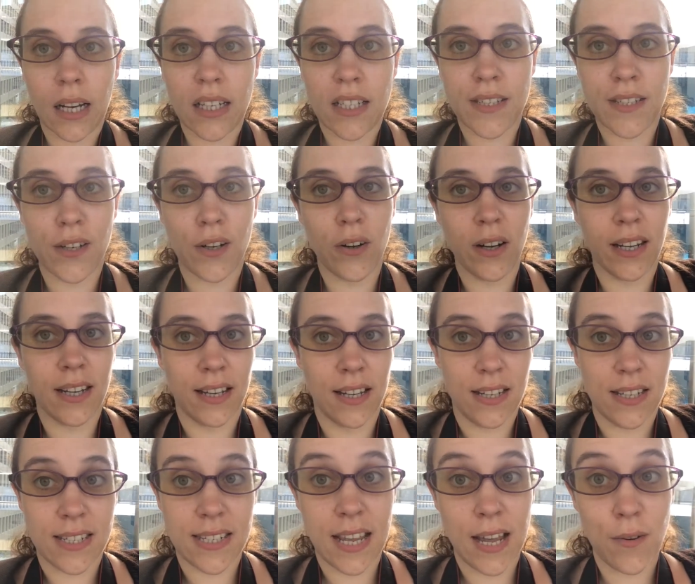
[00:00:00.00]
Sorry
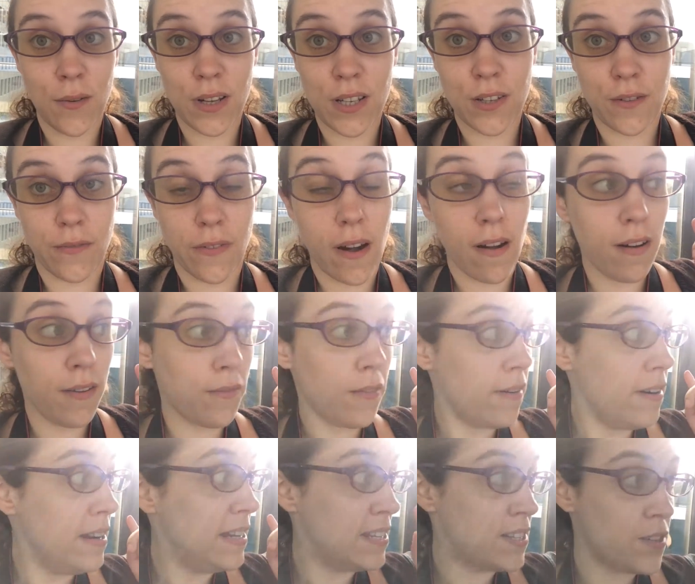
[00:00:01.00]
guys, I was very
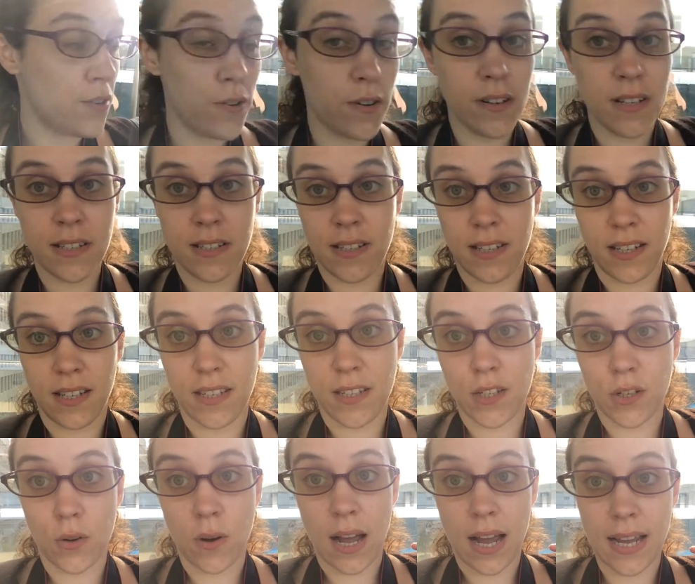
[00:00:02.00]
thirsty,
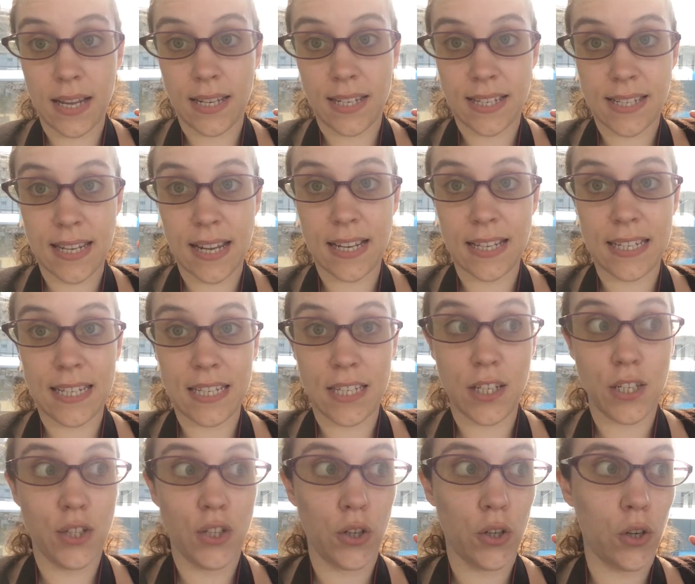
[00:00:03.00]
so I decided
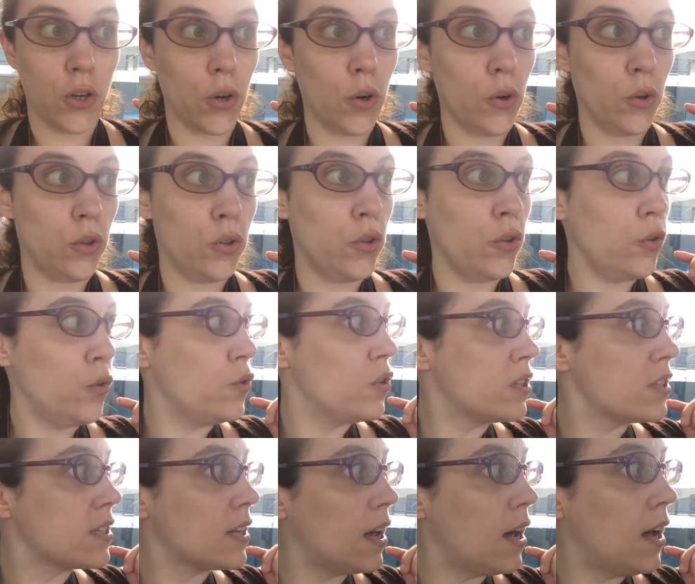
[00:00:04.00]
to go to
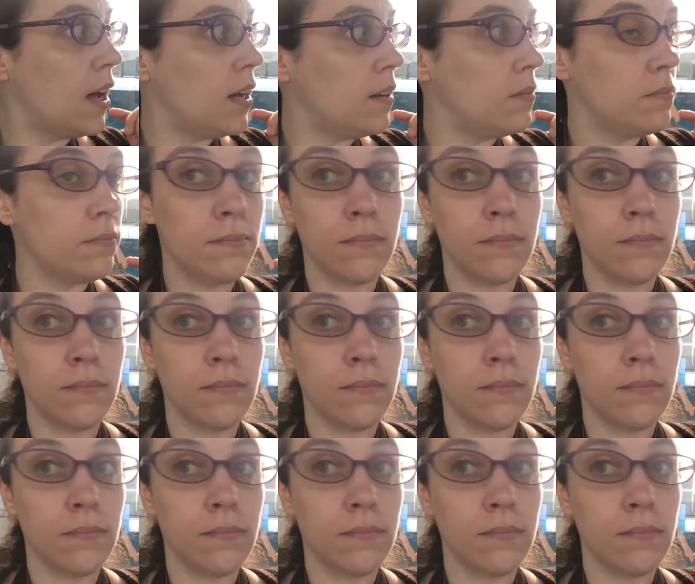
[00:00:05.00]
the